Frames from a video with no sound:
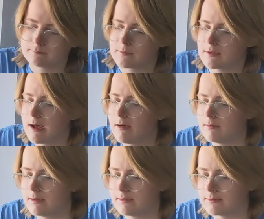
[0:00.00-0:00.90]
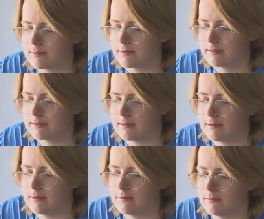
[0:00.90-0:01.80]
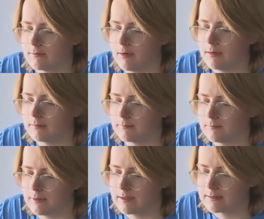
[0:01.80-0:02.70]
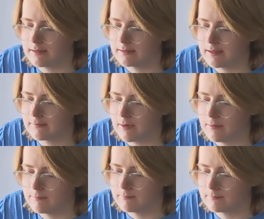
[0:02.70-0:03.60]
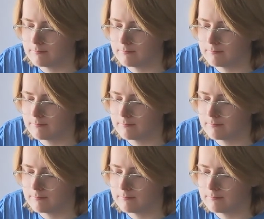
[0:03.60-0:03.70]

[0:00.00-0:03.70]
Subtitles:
So now here's where things can go wrong. But as they say in Rome,